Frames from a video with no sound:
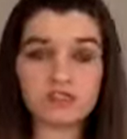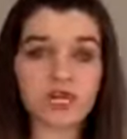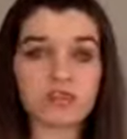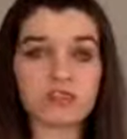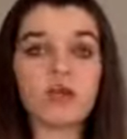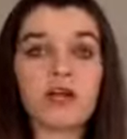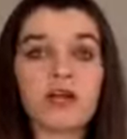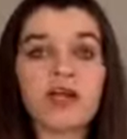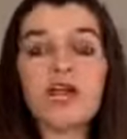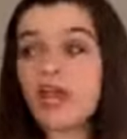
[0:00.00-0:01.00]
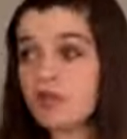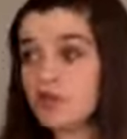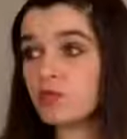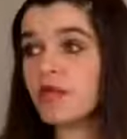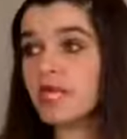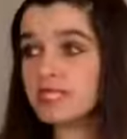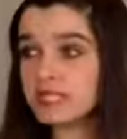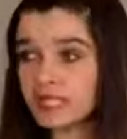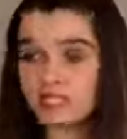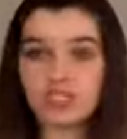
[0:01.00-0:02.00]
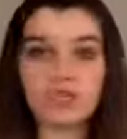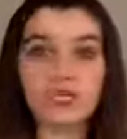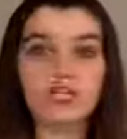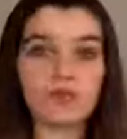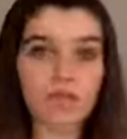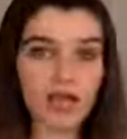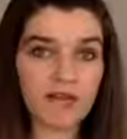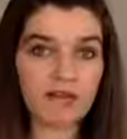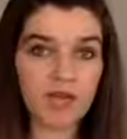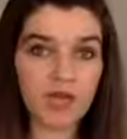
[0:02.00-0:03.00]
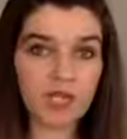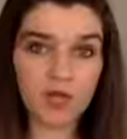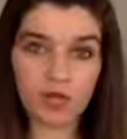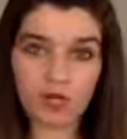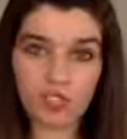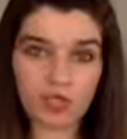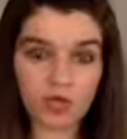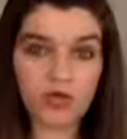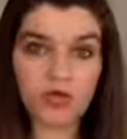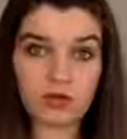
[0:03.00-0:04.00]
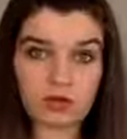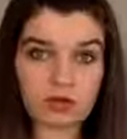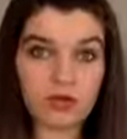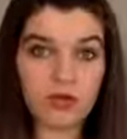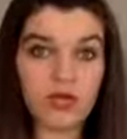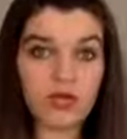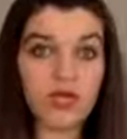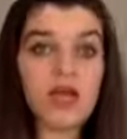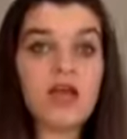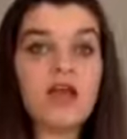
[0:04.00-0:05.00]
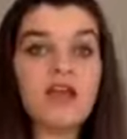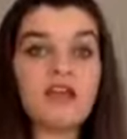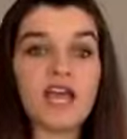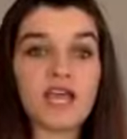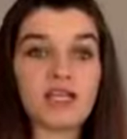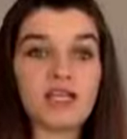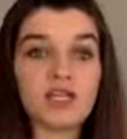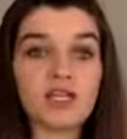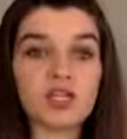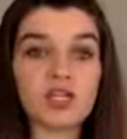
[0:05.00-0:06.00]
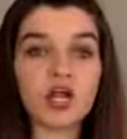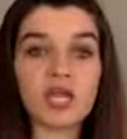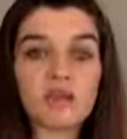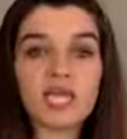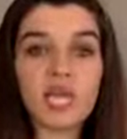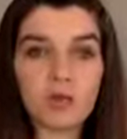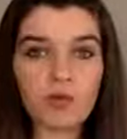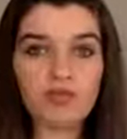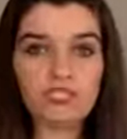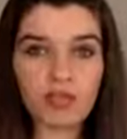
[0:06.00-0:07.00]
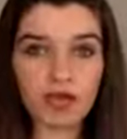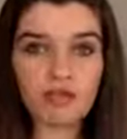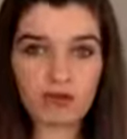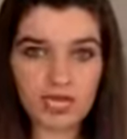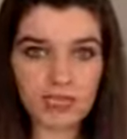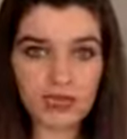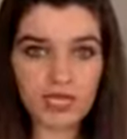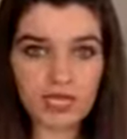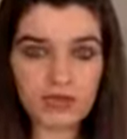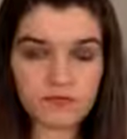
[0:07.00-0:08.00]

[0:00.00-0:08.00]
factor, where if you're paying attention and you're mindful and you are enjoying your food, then you're going to be able to self-regulate.